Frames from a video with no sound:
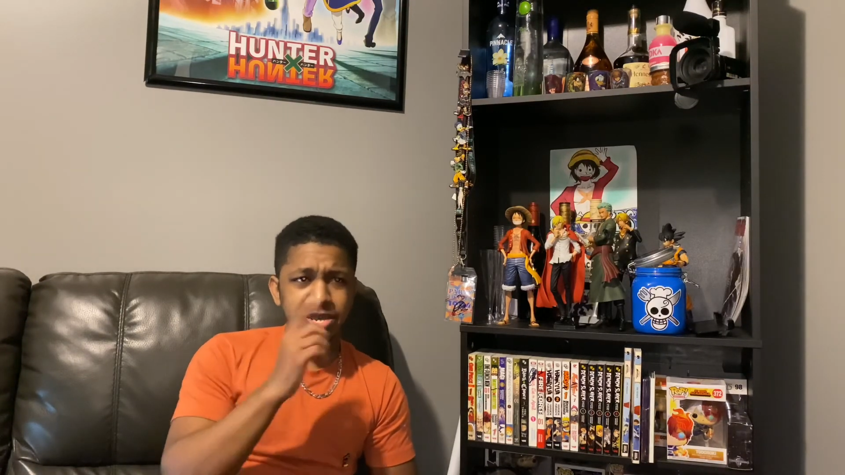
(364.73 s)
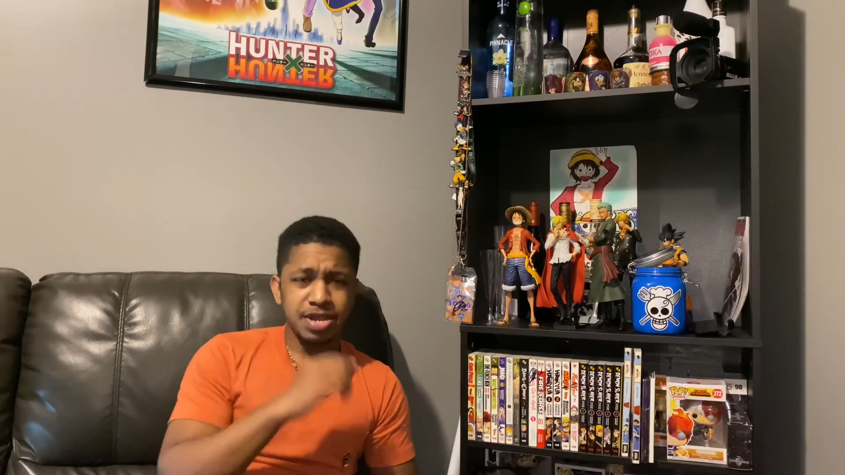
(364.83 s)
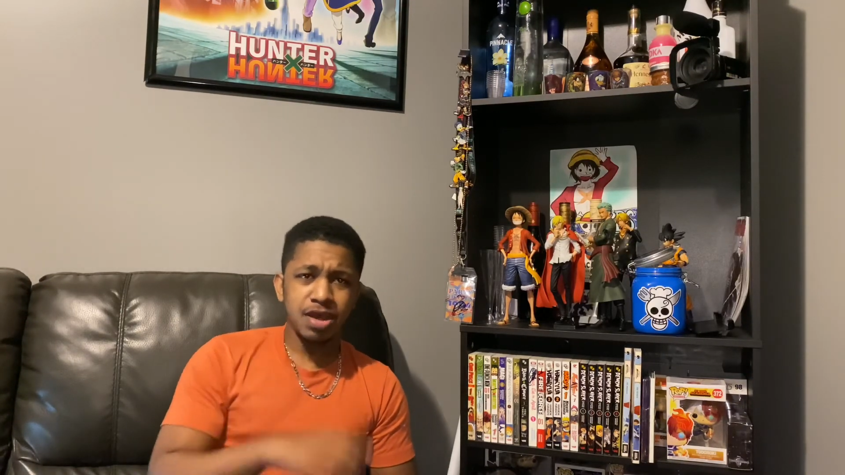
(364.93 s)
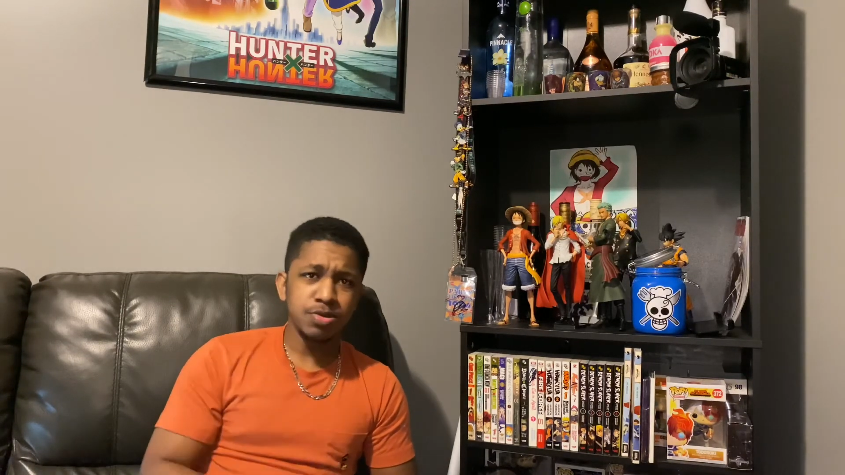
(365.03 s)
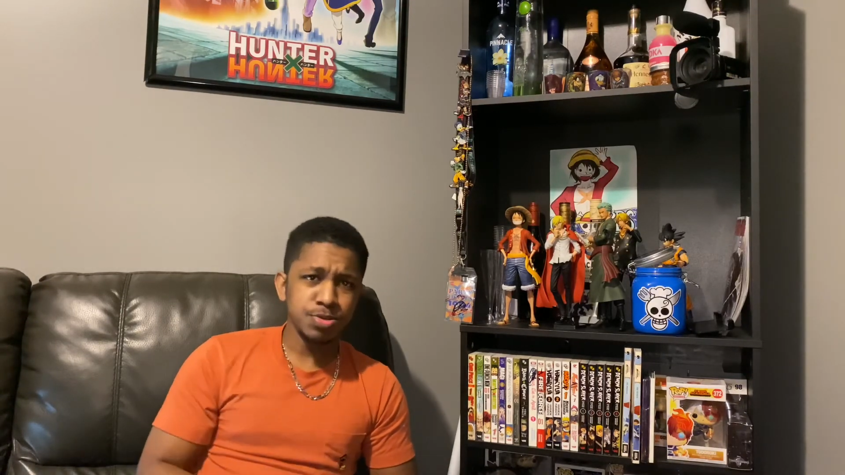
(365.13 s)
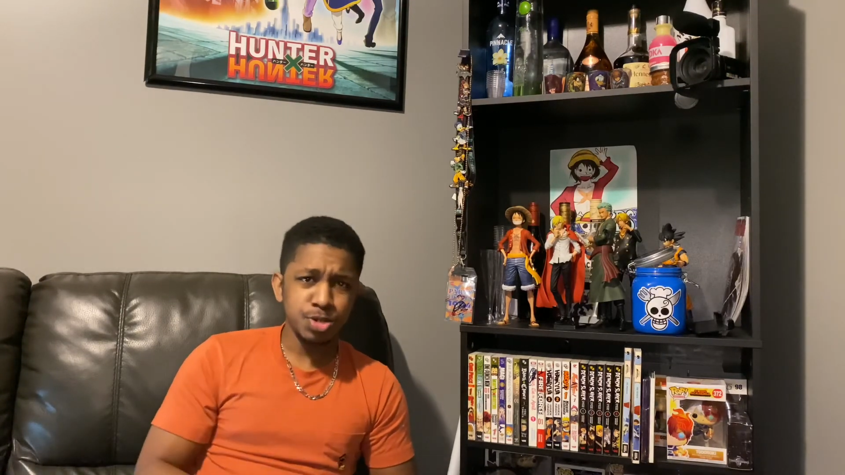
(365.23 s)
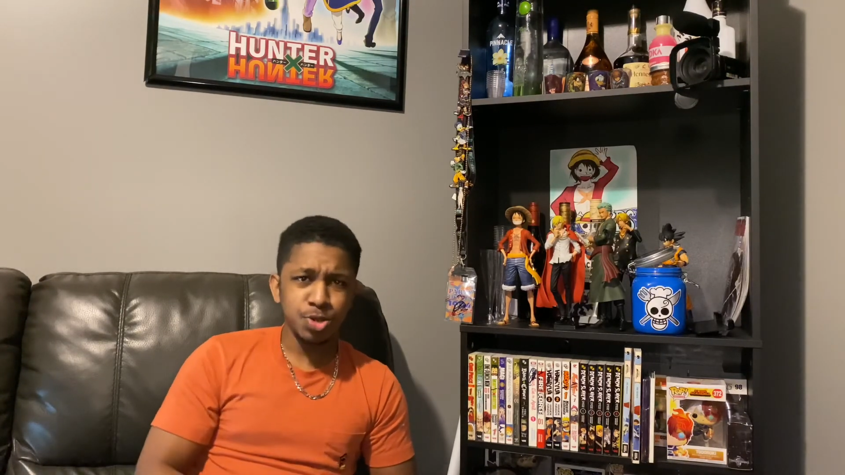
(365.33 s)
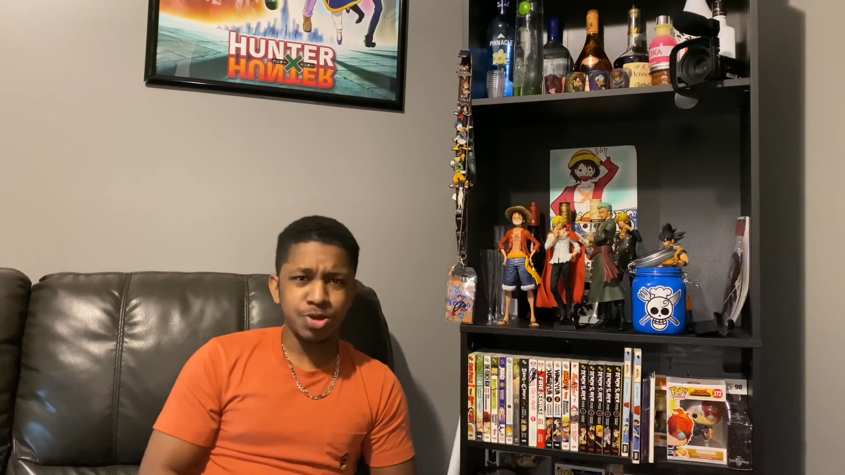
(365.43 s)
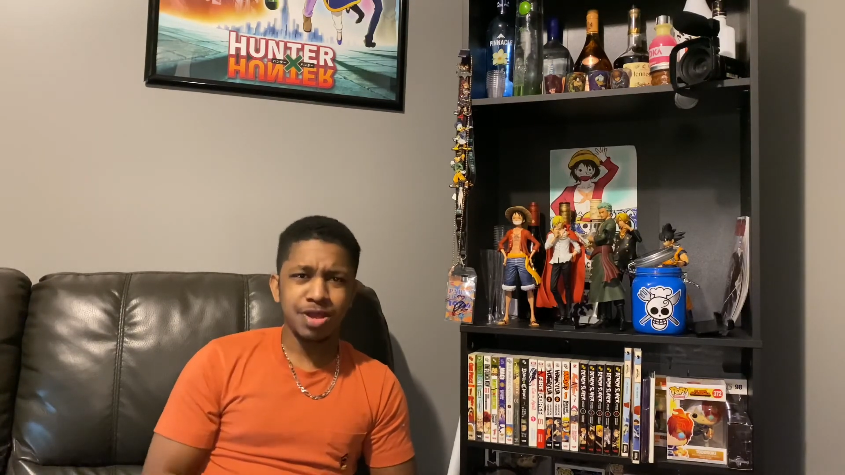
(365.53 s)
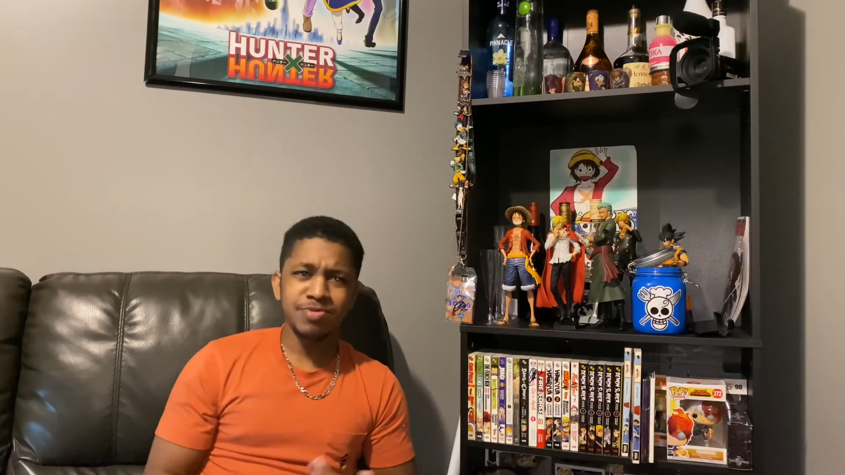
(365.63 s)
it out for
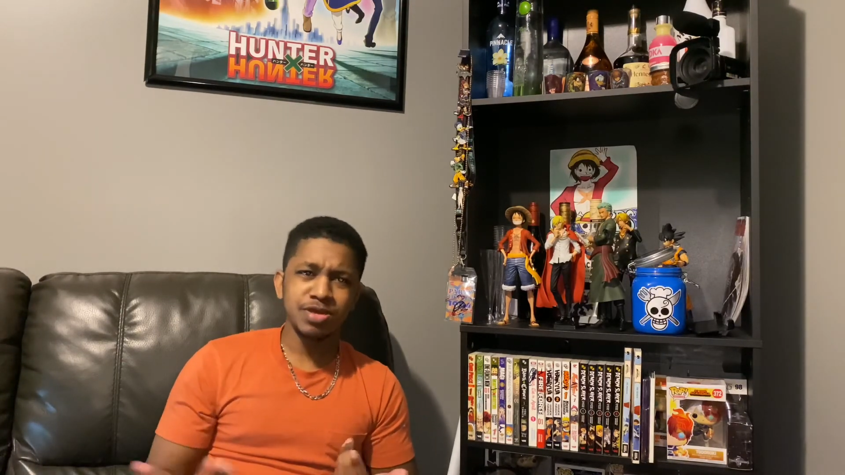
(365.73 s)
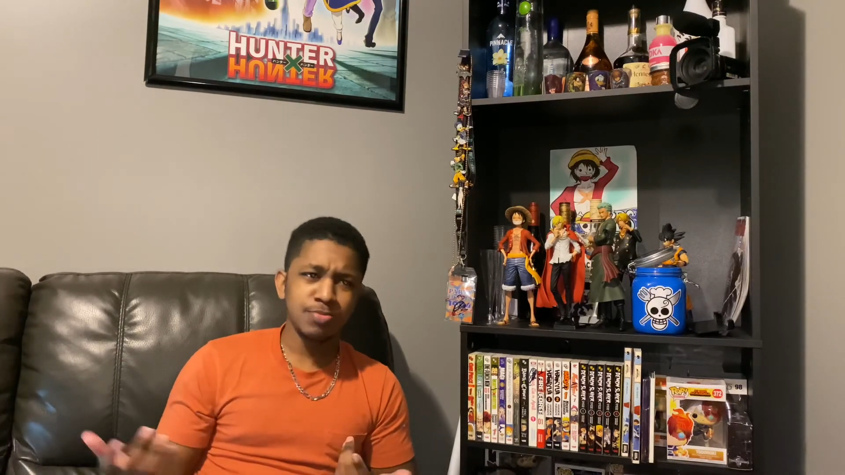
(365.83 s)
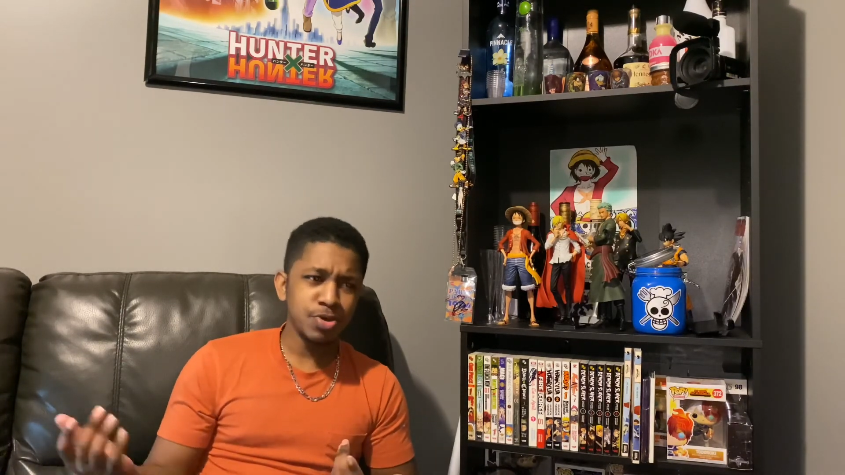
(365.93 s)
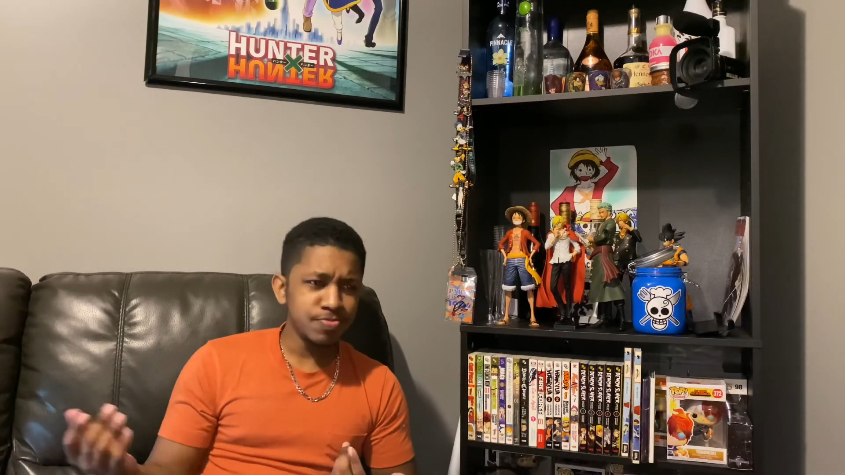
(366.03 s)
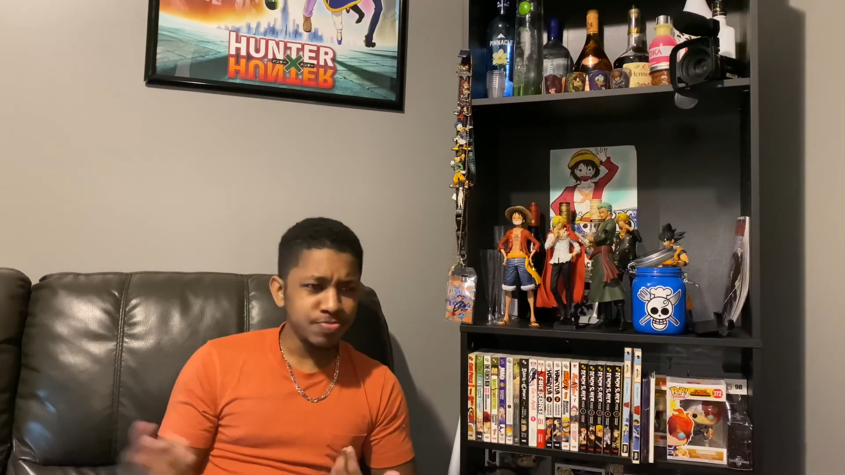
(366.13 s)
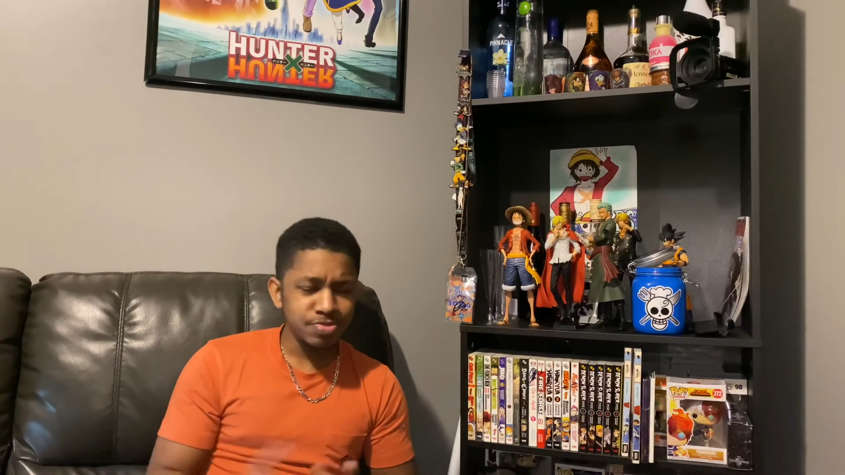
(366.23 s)
sure. I mean, come on.